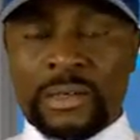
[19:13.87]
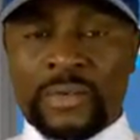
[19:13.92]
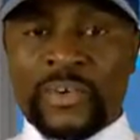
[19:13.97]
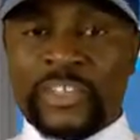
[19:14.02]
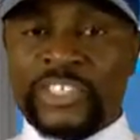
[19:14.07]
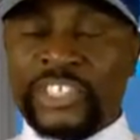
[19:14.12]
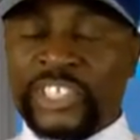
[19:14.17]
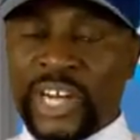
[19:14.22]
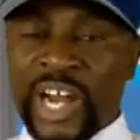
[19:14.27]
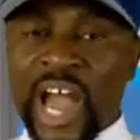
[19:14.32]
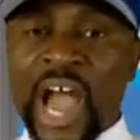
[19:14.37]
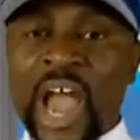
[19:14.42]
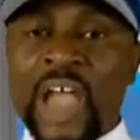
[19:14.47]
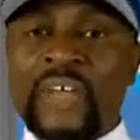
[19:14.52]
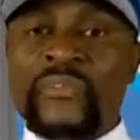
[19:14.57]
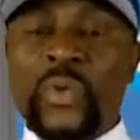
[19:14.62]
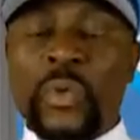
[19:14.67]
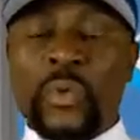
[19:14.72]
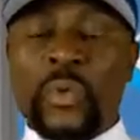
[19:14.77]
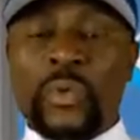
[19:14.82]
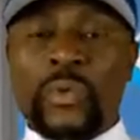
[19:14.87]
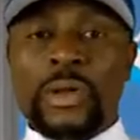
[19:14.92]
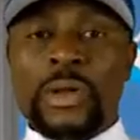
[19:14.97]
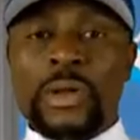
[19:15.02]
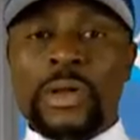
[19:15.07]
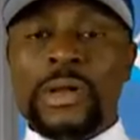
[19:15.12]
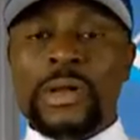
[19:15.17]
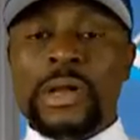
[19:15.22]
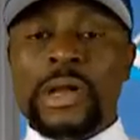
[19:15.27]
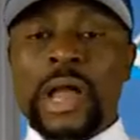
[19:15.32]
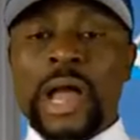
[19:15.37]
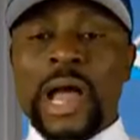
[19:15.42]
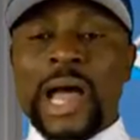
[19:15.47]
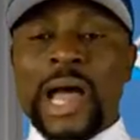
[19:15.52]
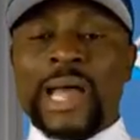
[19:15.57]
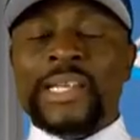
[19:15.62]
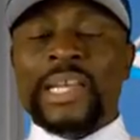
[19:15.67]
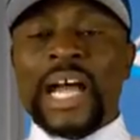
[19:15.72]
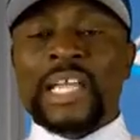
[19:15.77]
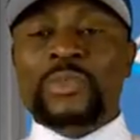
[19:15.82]
for General Ivo.
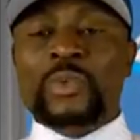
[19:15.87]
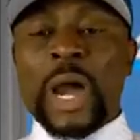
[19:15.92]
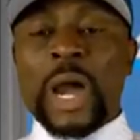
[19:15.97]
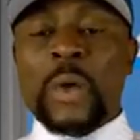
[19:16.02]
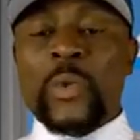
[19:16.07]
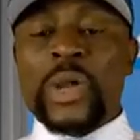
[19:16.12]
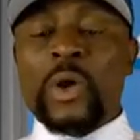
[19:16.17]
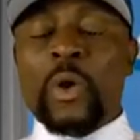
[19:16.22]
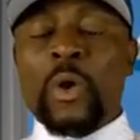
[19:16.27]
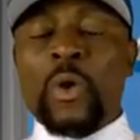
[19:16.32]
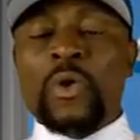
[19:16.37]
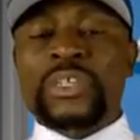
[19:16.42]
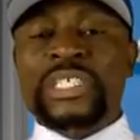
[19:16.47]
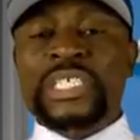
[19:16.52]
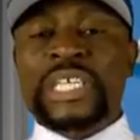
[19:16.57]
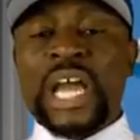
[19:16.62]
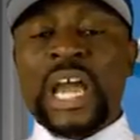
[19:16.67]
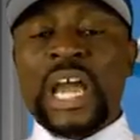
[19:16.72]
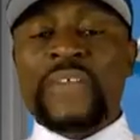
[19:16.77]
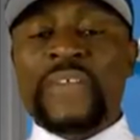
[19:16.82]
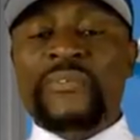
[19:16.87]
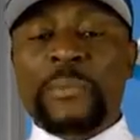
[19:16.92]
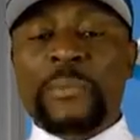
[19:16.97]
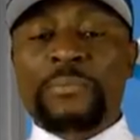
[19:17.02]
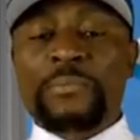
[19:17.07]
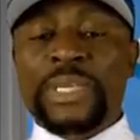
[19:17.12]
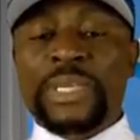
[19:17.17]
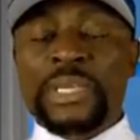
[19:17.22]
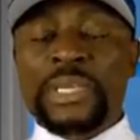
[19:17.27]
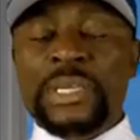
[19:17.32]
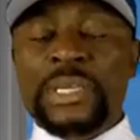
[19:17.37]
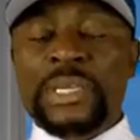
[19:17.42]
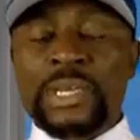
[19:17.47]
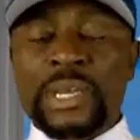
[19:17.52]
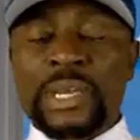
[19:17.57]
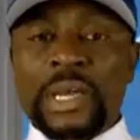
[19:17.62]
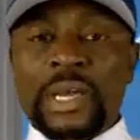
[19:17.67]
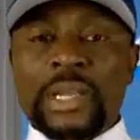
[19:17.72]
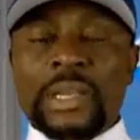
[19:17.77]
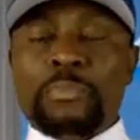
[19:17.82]
And that's why we consider it for be
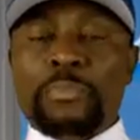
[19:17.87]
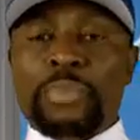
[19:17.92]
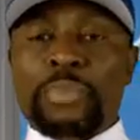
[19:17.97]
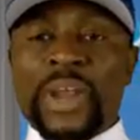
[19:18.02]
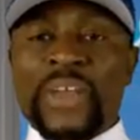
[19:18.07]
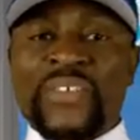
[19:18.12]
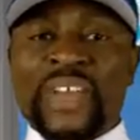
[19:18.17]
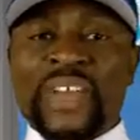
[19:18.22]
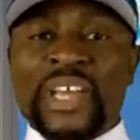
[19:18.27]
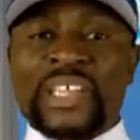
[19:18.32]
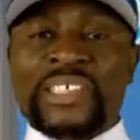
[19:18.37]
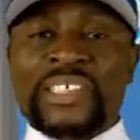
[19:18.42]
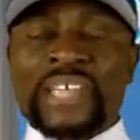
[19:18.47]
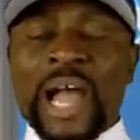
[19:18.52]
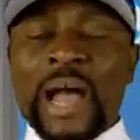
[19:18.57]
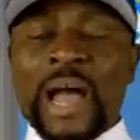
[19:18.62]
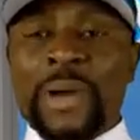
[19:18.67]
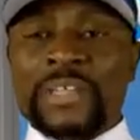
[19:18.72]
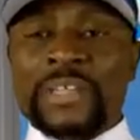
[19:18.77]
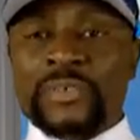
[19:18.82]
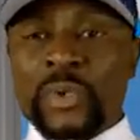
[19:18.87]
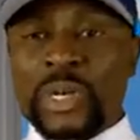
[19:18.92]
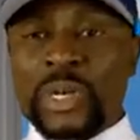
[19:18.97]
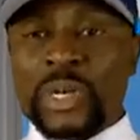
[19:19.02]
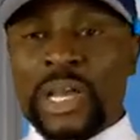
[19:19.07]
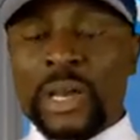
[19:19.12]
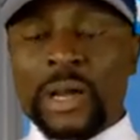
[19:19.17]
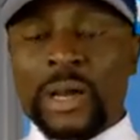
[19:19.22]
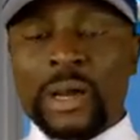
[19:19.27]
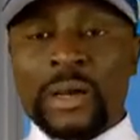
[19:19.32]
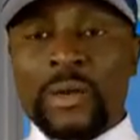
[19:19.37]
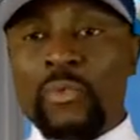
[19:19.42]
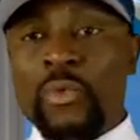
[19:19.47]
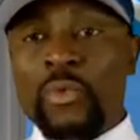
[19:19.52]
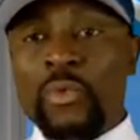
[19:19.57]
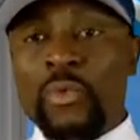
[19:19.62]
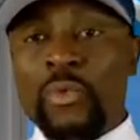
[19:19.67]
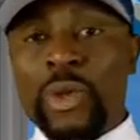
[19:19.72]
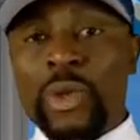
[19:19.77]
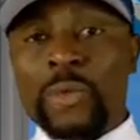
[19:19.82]
the bravest Ambazonia
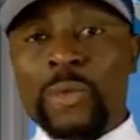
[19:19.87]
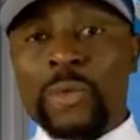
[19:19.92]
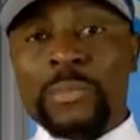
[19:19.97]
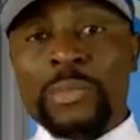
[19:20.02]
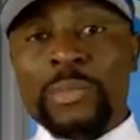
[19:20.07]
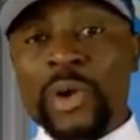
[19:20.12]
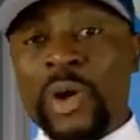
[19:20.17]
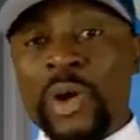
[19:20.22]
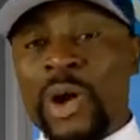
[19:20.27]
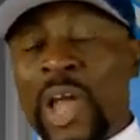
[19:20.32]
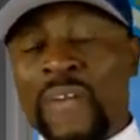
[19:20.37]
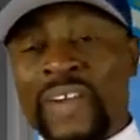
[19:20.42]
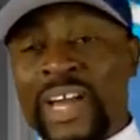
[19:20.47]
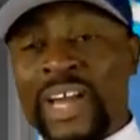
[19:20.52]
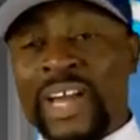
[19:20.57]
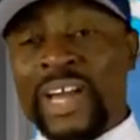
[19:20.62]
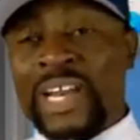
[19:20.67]
we don't ever live.